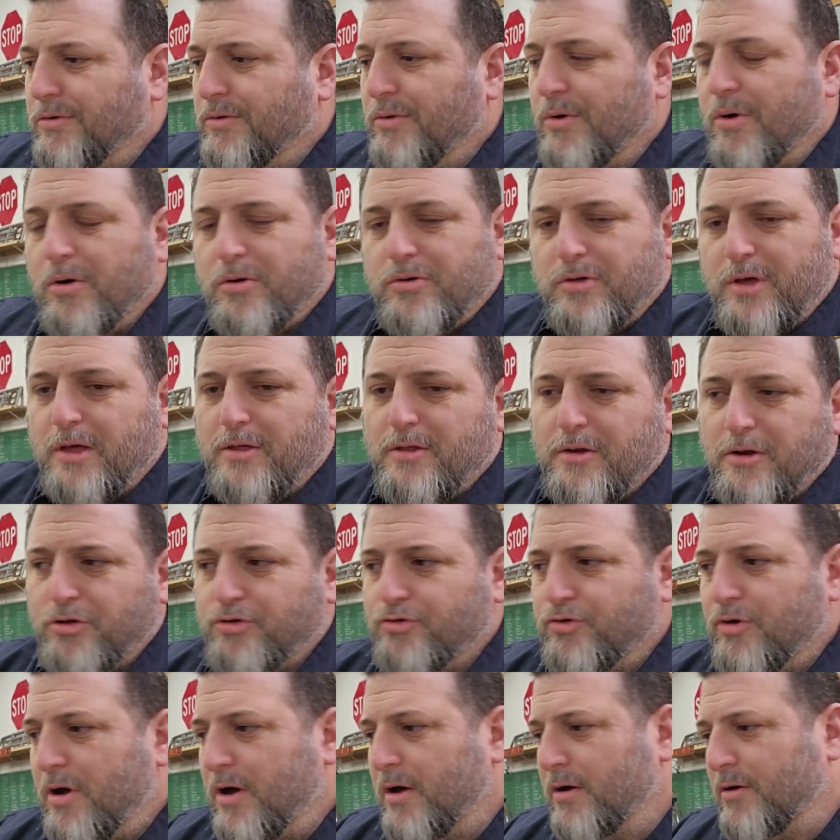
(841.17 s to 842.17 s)
do an oil change on the
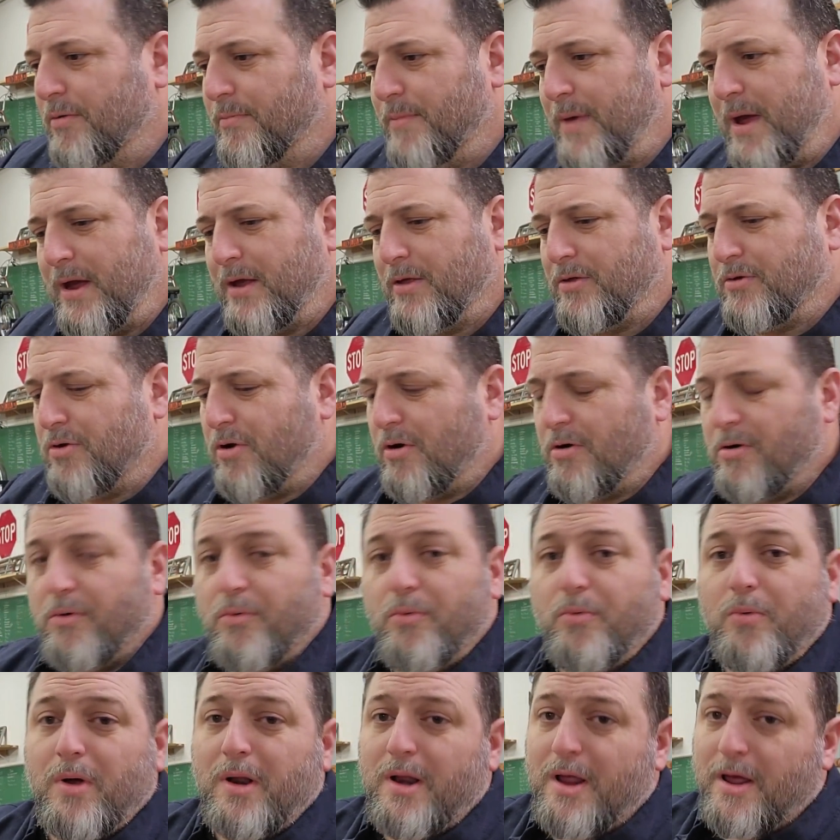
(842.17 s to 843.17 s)
truck or Megan's car or
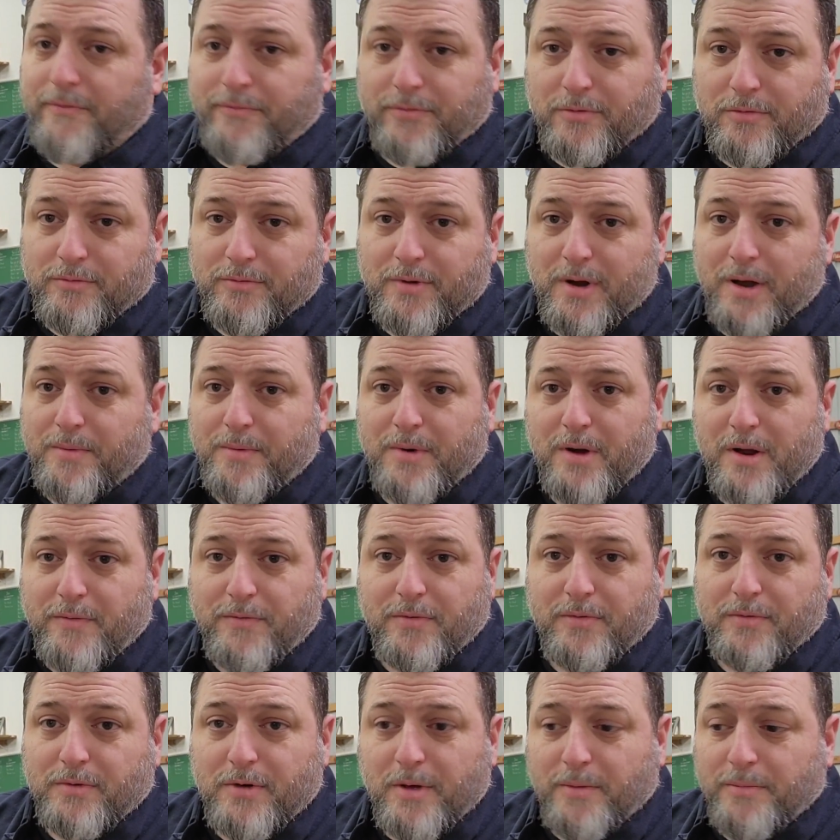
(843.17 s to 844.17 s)
whatever, right?
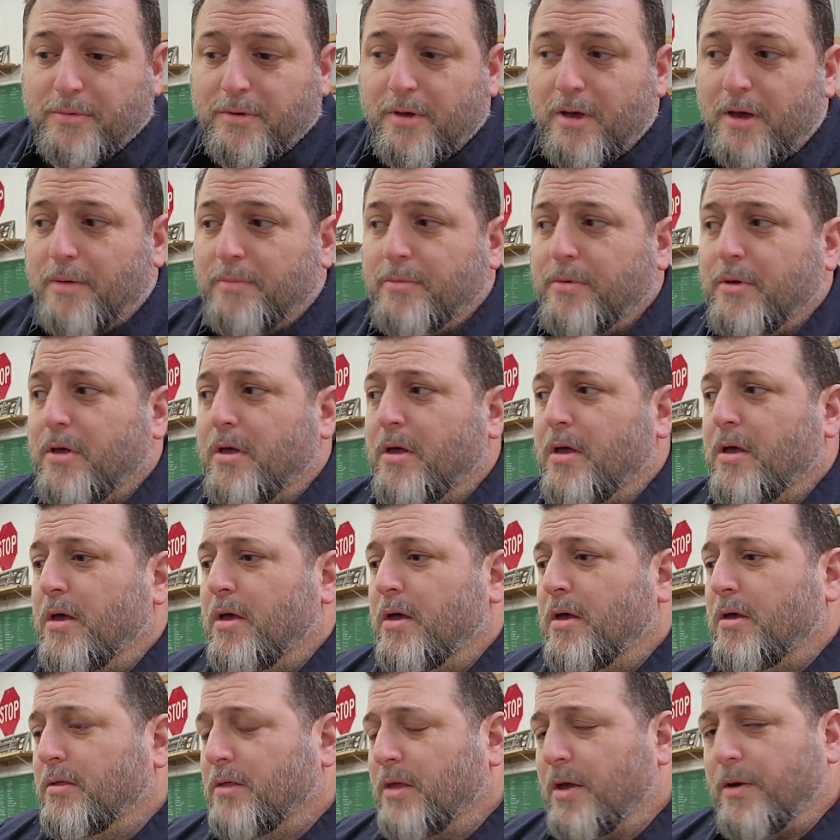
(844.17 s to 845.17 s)
Whatever comes up,
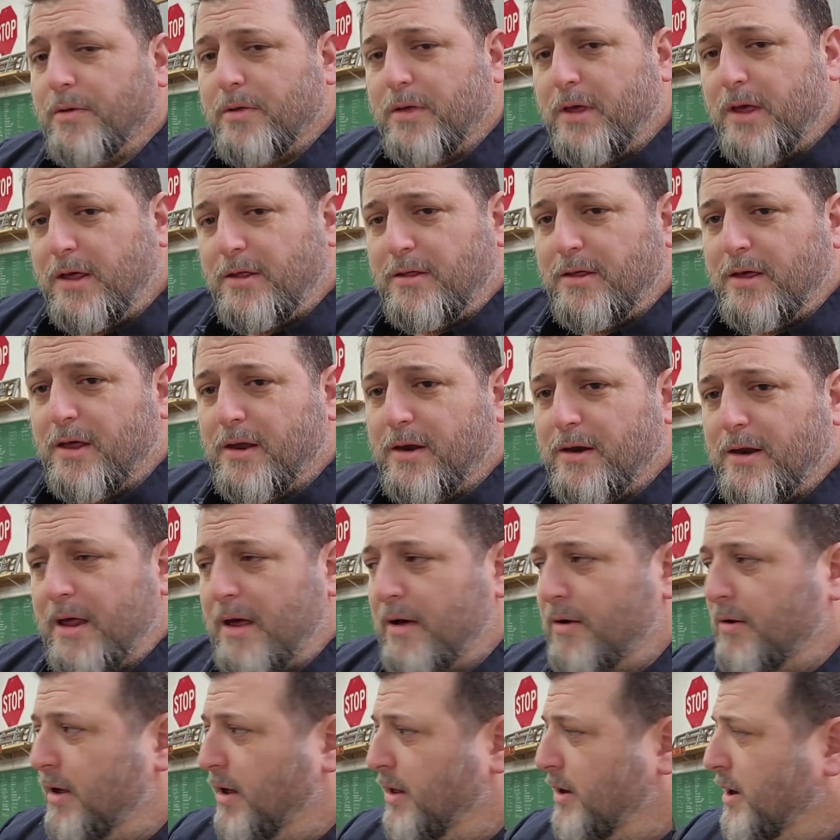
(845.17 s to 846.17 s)
that's easy in and
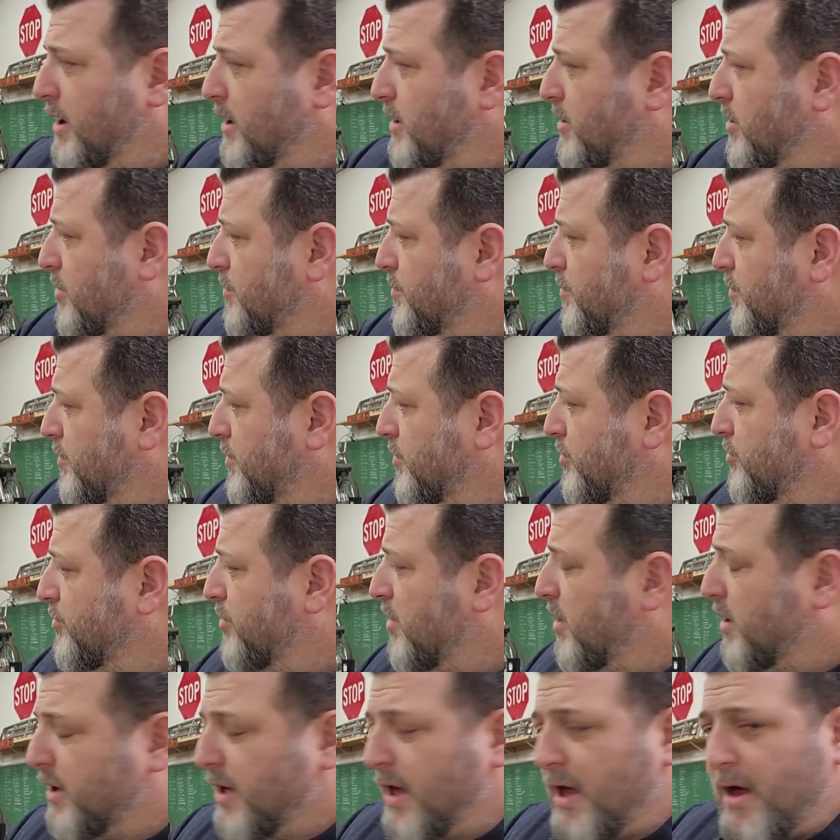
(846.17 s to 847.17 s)
out, and I can just move the
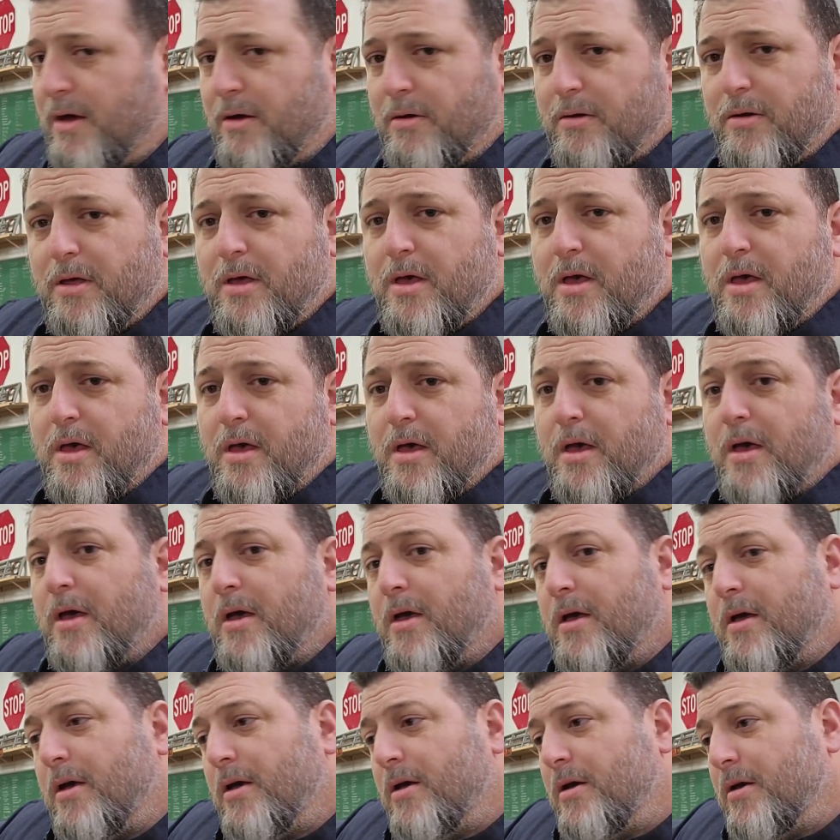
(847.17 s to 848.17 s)
truck out,
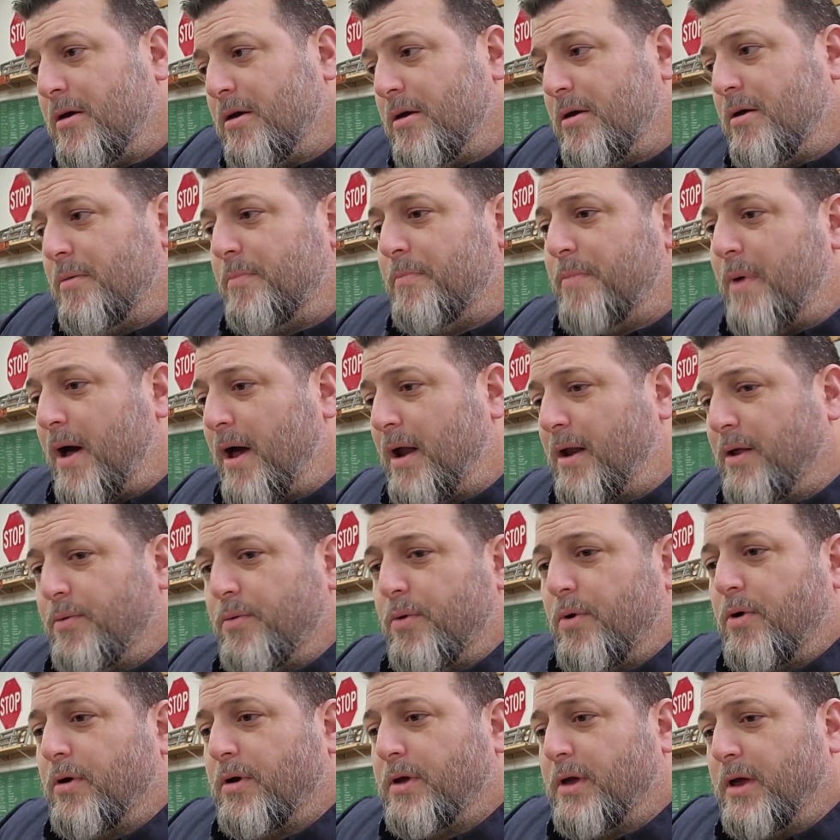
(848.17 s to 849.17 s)
body
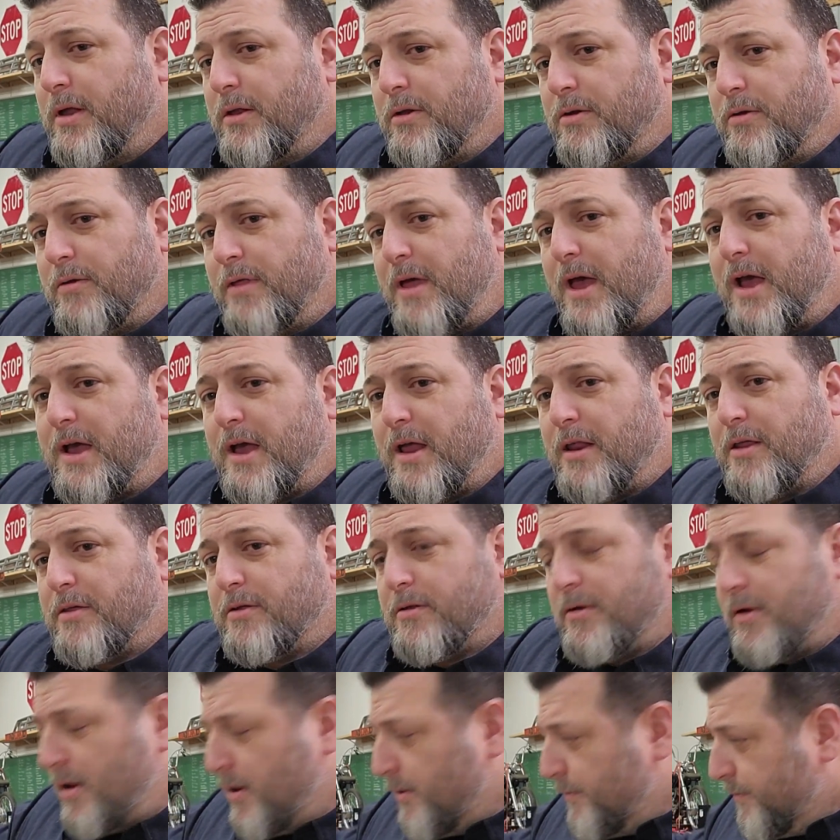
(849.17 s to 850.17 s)
work it, do that kind of
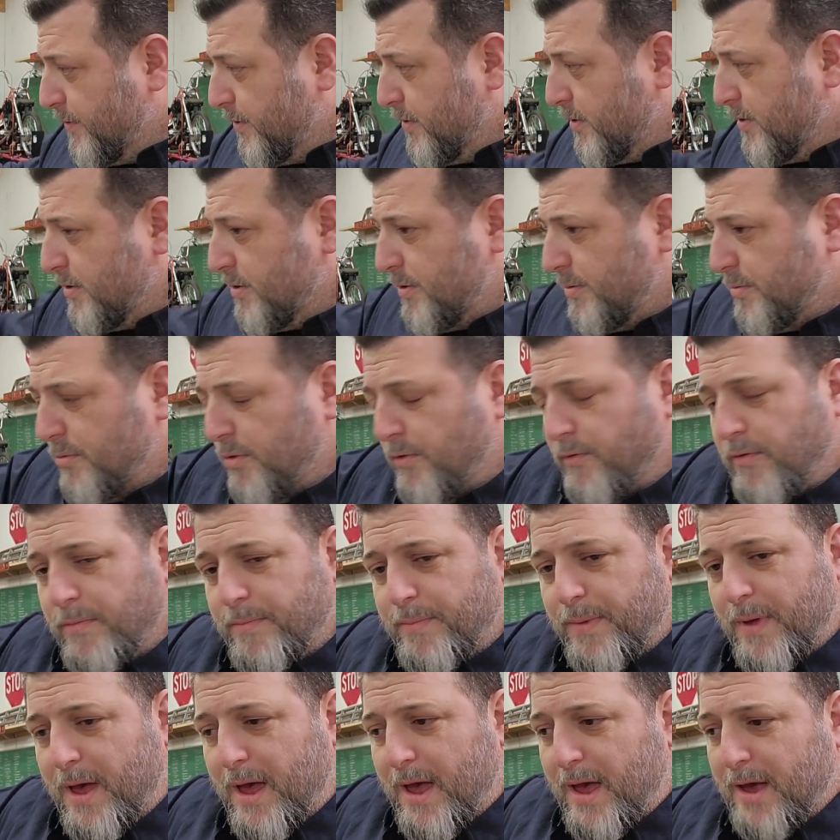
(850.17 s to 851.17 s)
stuff, move it
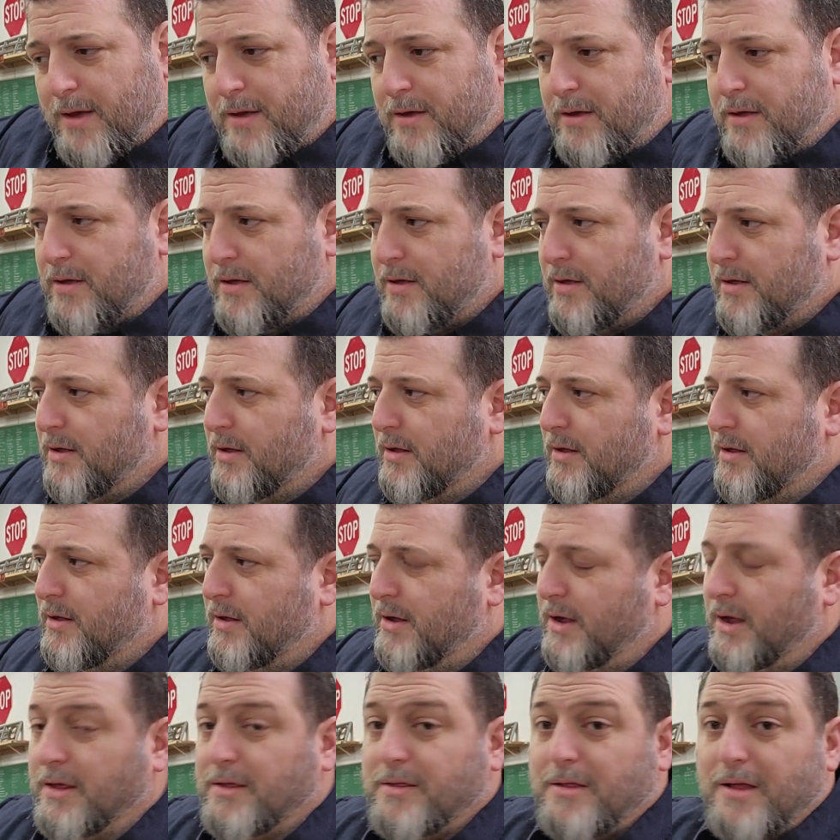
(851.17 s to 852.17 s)
back.
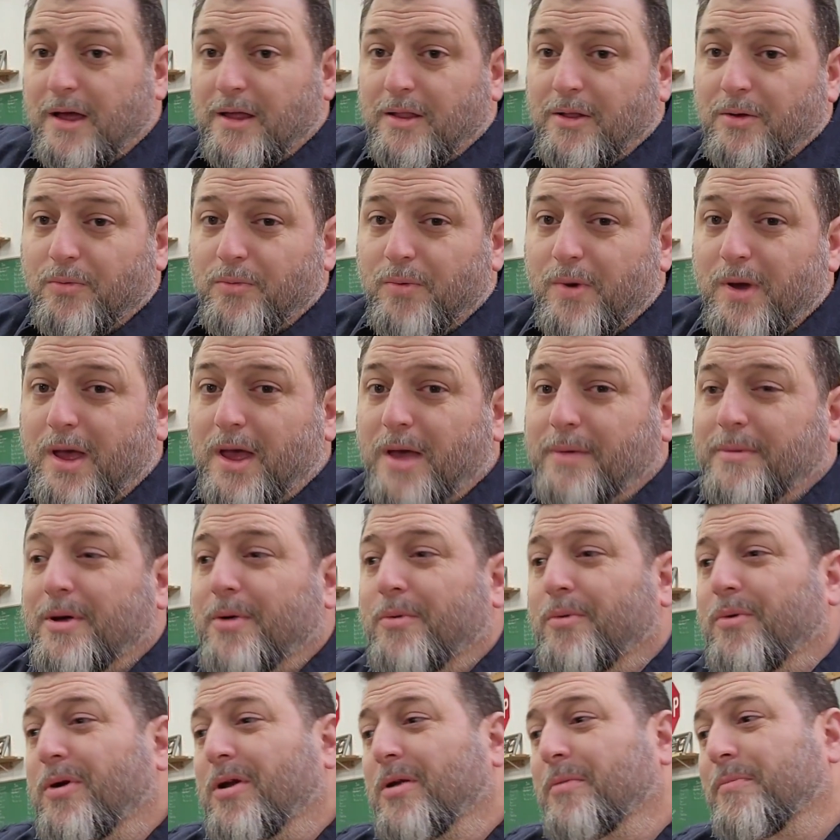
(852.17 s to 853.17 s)
It's not in the way. I'm not
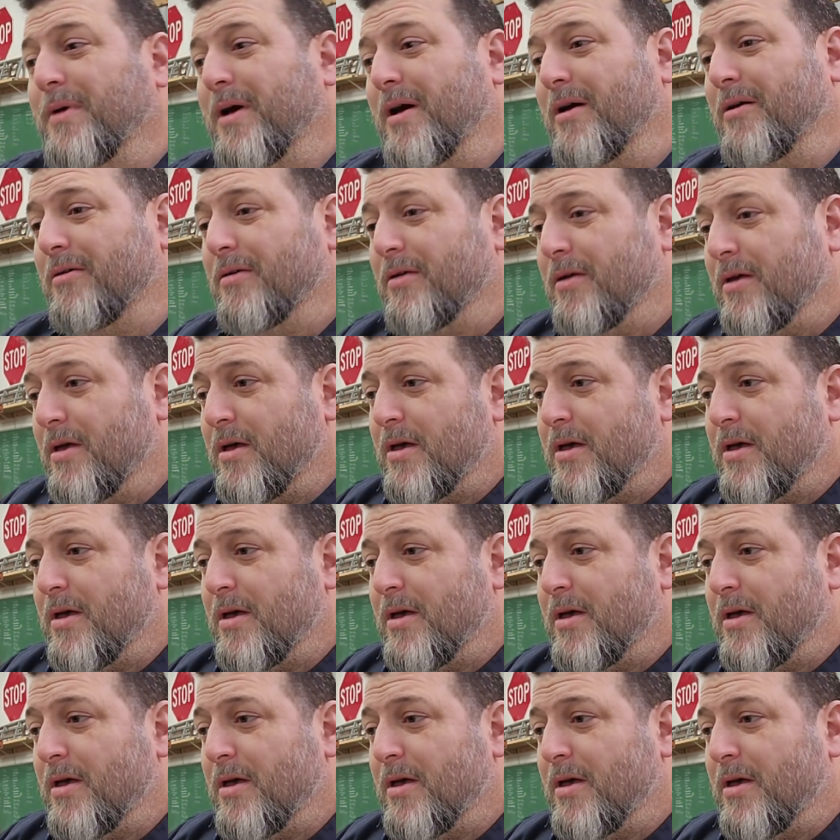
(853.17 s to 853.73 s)
worried about,